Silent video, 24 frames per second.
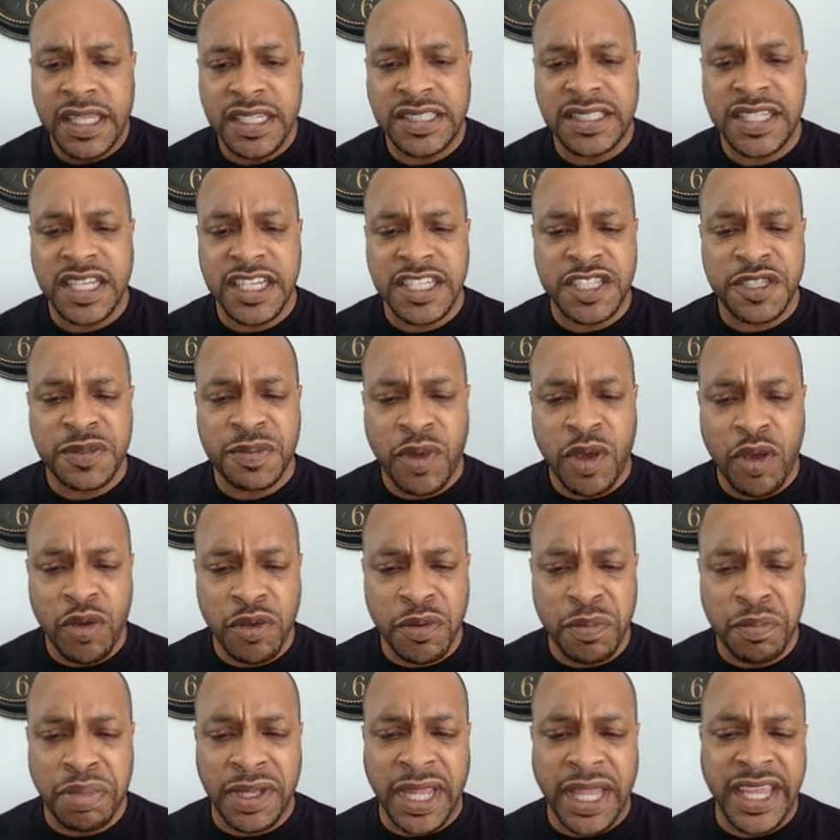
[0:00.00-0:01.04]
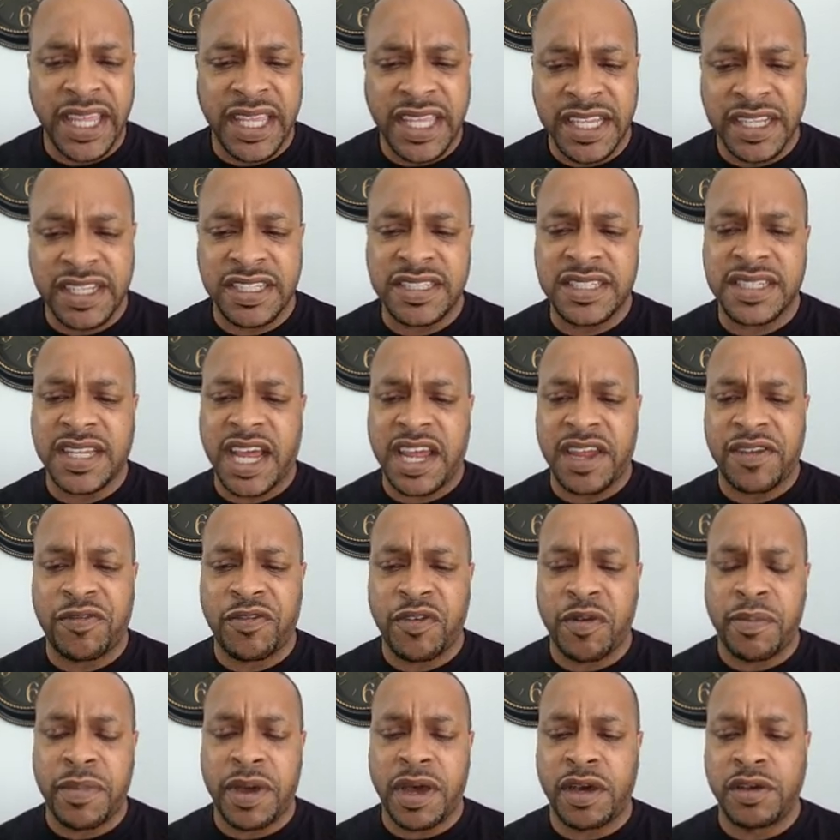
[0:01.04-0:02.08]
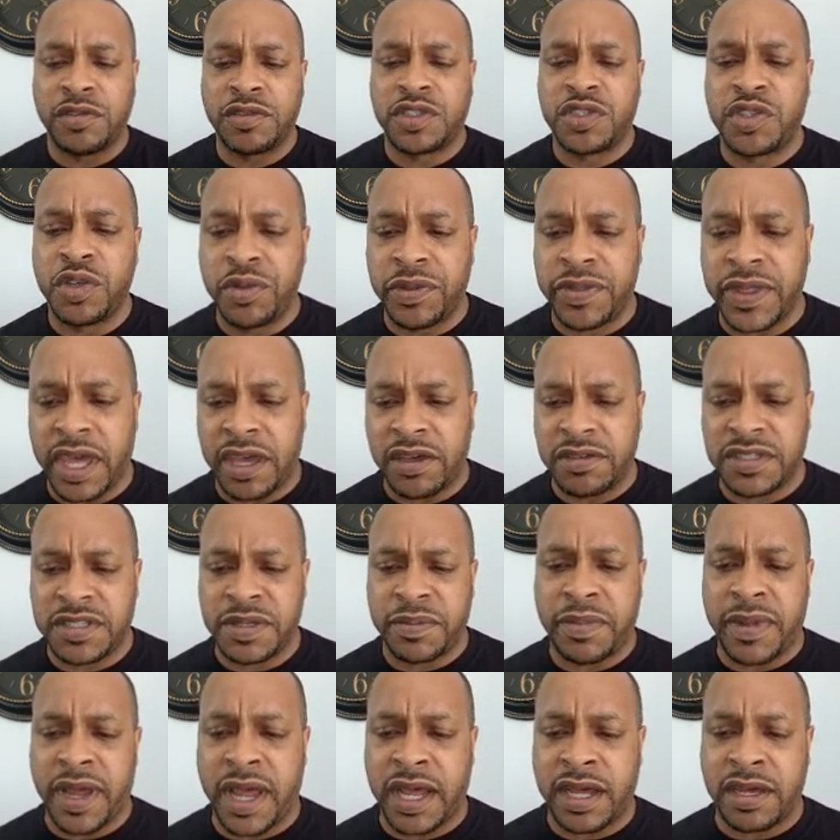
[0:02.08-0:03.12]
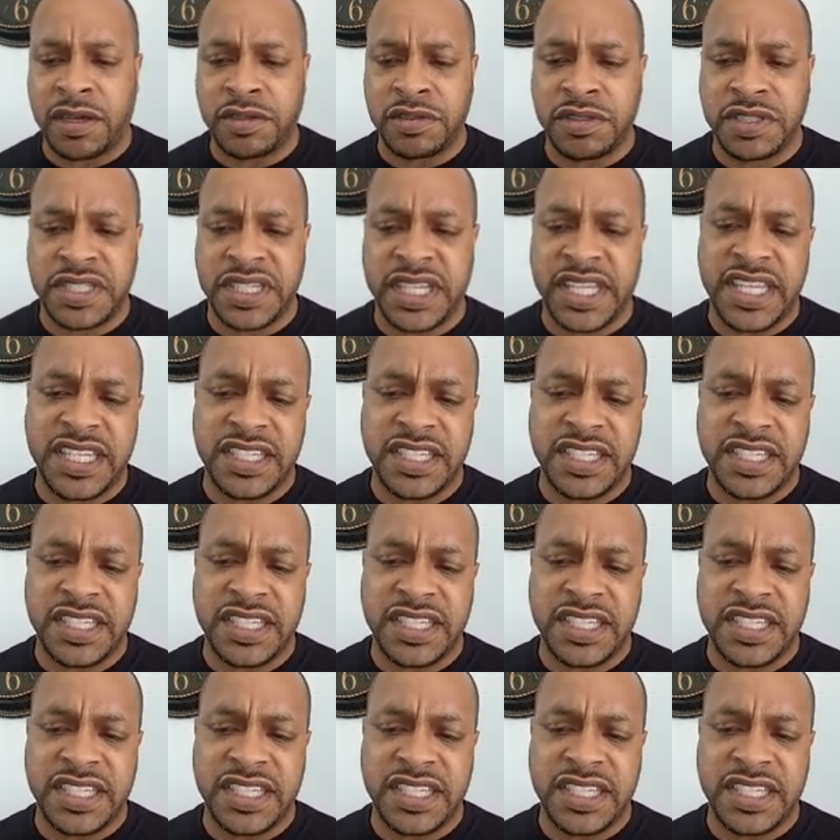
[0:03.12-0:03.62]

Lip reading: they said smoke blanketed the sky for about 2,000 miles